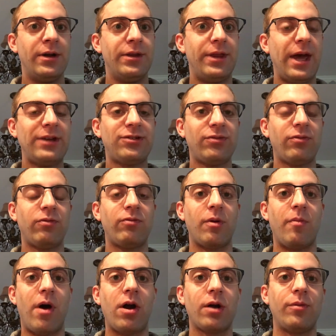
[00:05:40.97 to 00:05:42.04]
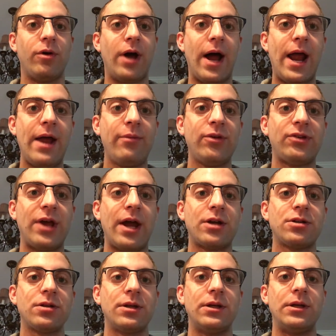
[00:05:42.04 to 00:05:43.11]
That's remarkable. I was
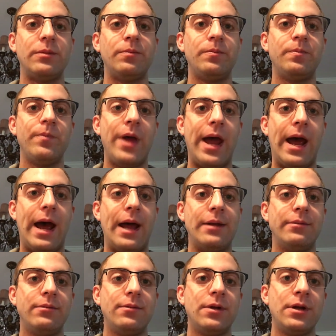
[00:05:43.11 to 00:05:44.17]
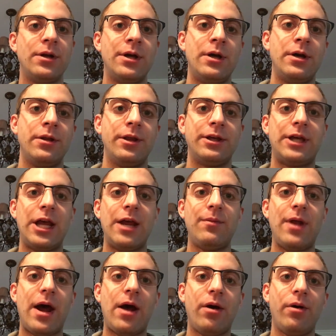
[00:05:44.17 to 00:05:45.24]
actually at the game
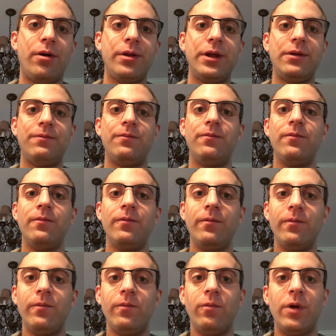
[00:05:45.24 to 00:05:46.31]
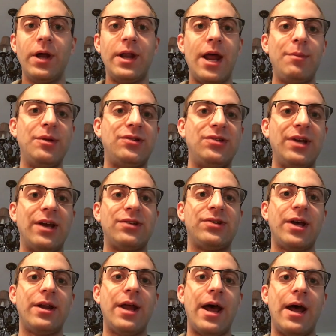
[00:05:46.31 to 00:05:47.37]
not only when
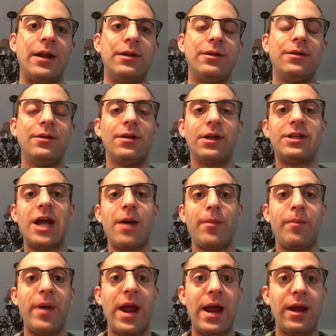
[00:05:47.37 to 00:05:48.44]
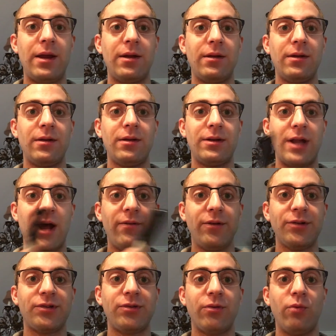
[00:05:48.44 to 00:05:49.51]
NBCSN had the Tampa Bay
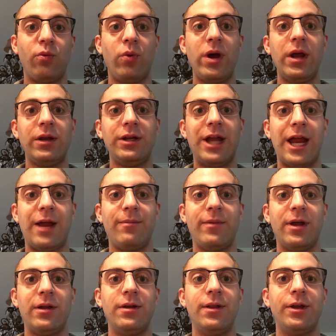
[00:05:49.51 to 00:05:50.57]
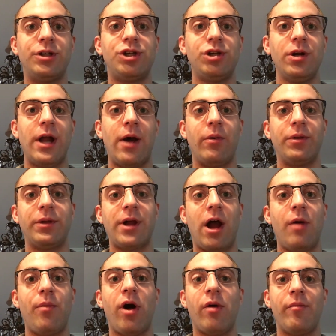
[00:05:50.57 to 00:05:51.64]
Devils win game in the shootout with
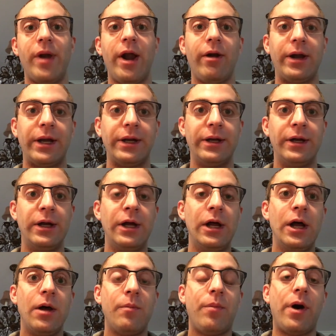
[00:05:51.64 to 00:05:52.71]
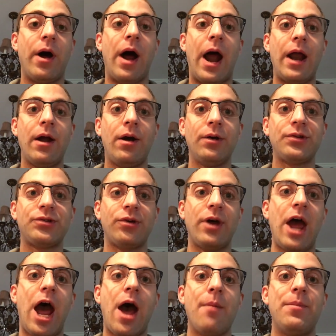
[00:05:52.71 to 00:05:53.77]
Kyle Palmieri, but I also
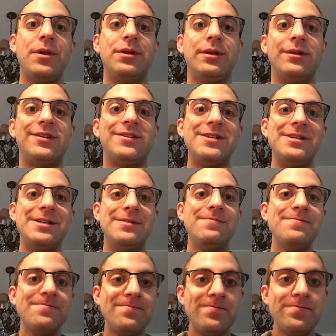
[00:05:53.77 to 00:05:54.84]
happened to see